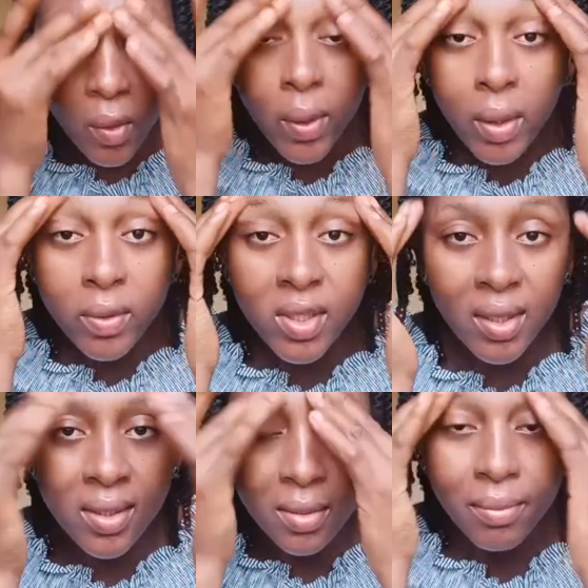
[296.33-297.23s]
when I was
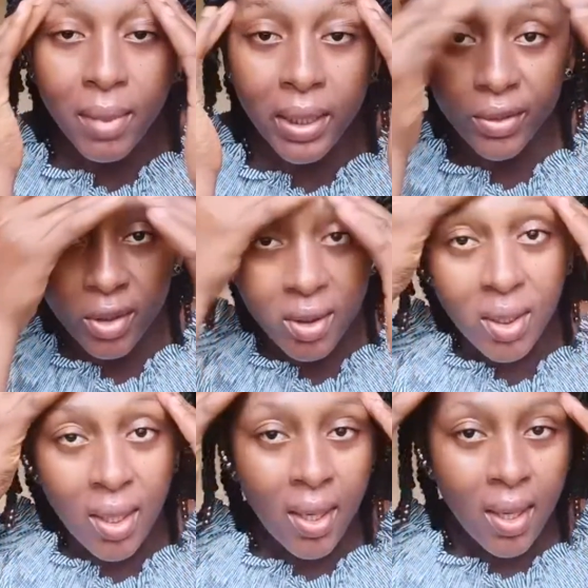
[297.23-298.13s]
getting married.
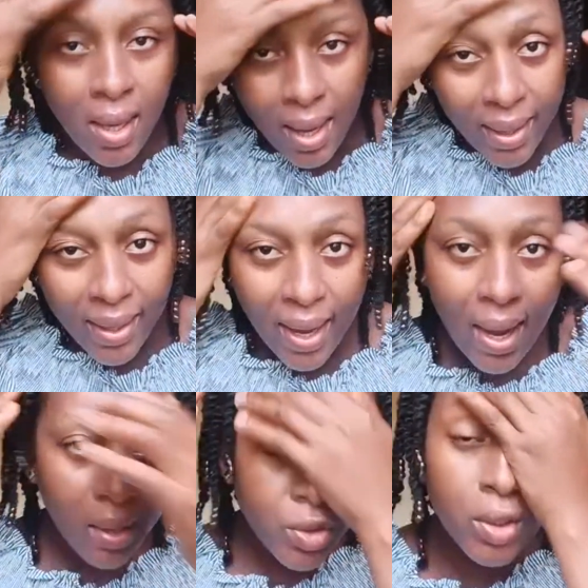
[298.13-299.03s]
I
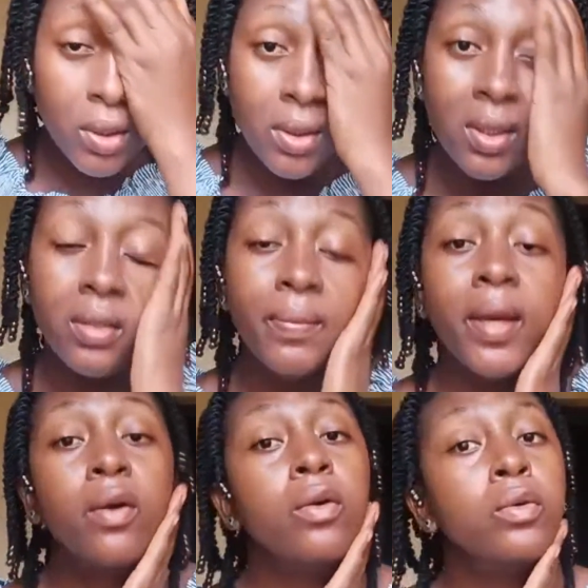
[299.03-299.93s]
actually did
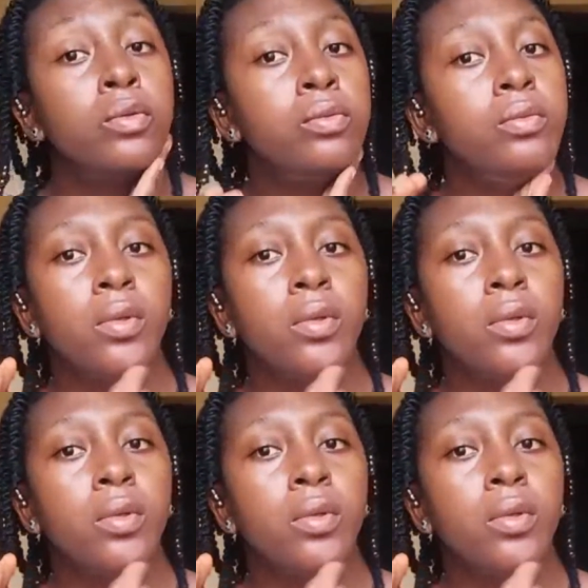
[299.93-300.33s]
my own